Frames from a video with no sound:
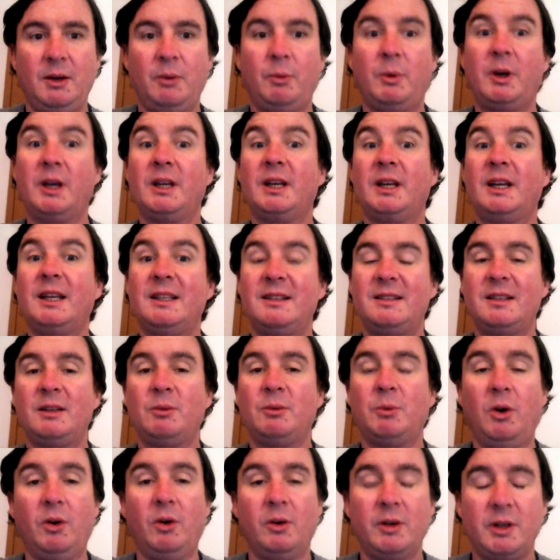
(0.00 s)
We're going to consider
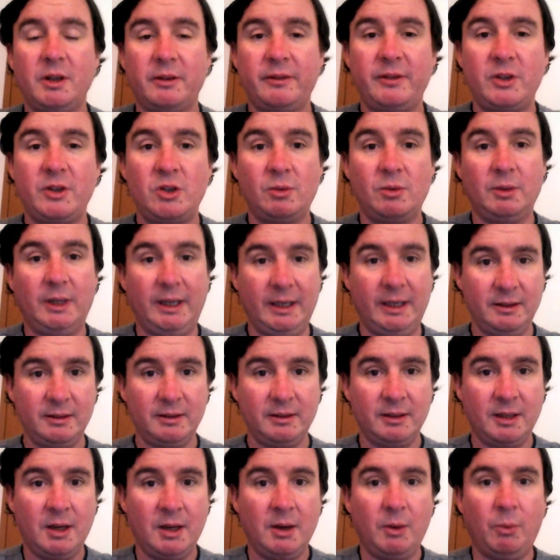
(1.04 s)
what audio-visual is,
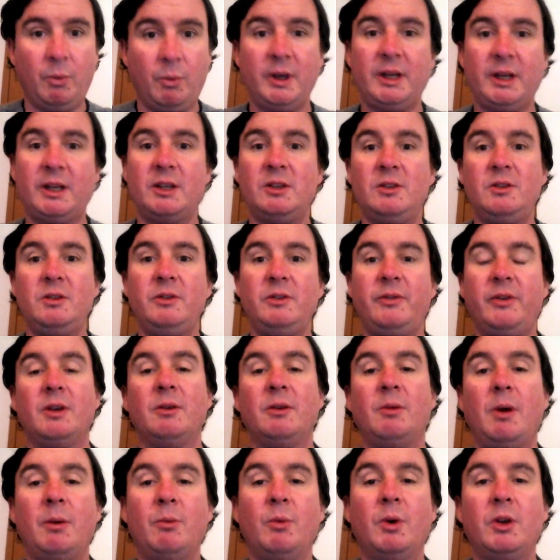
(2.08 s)
what it can do for
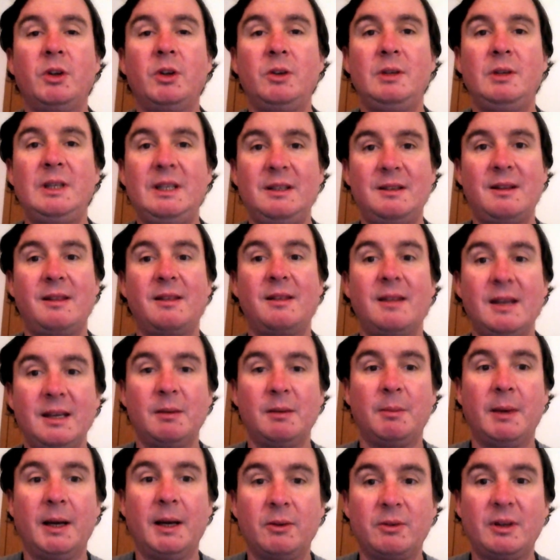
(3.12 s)
you, and what you need to think
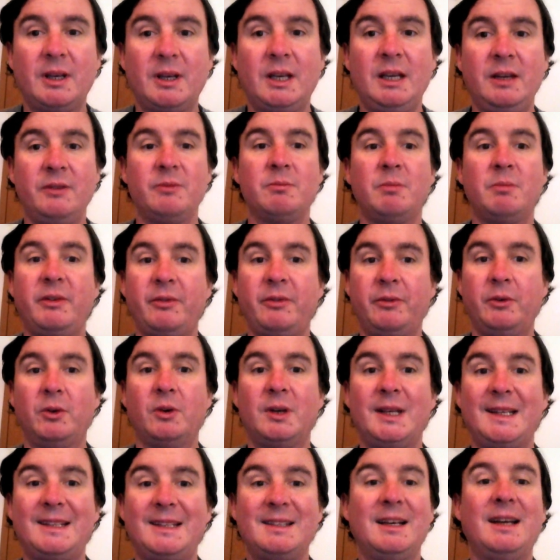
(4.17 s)
about even before
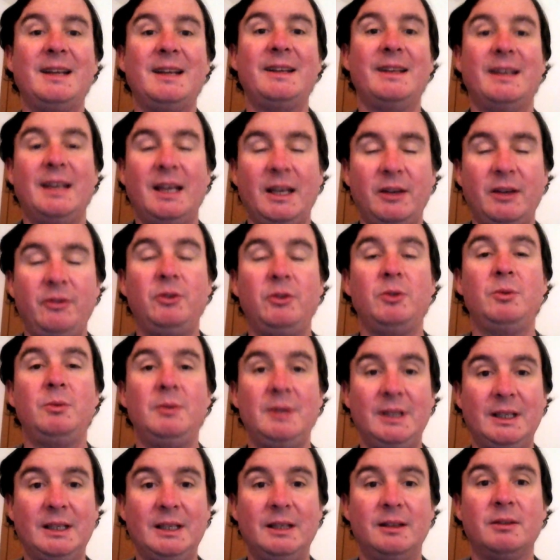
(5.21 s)
deciding if you
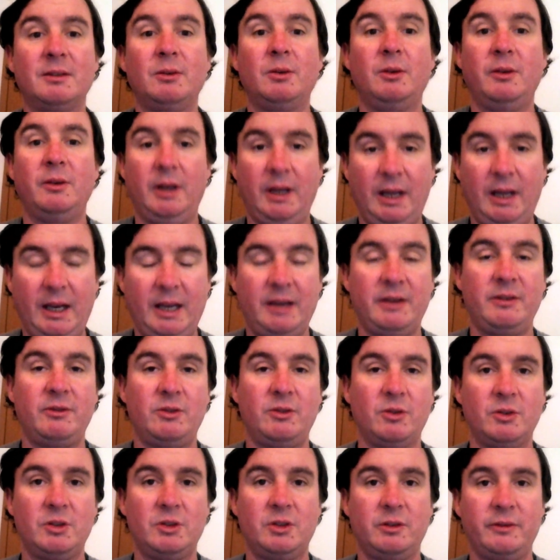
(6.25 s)
need an
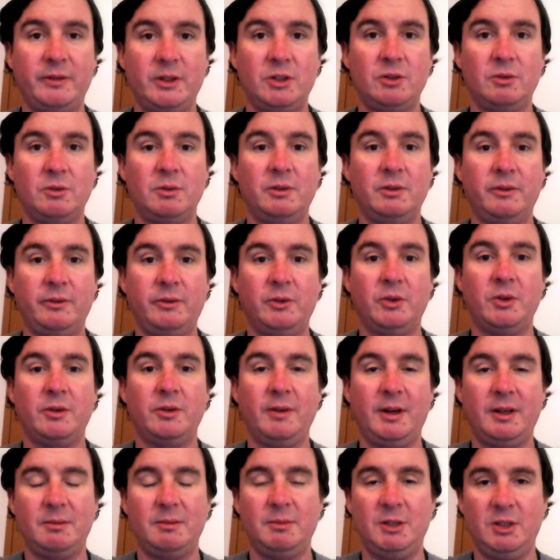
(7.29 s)
audio-visual for your
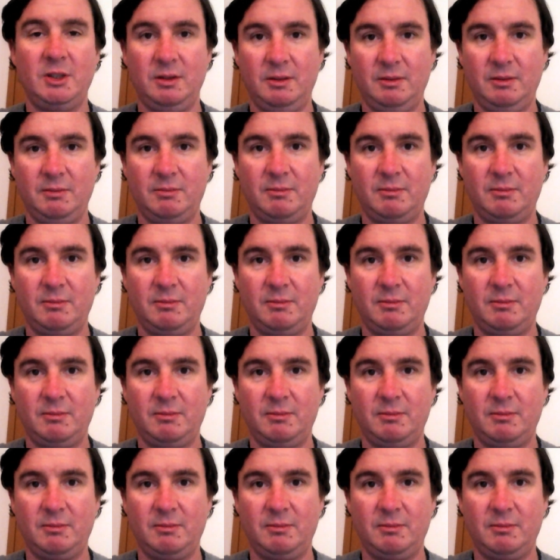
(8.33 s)
exhibition.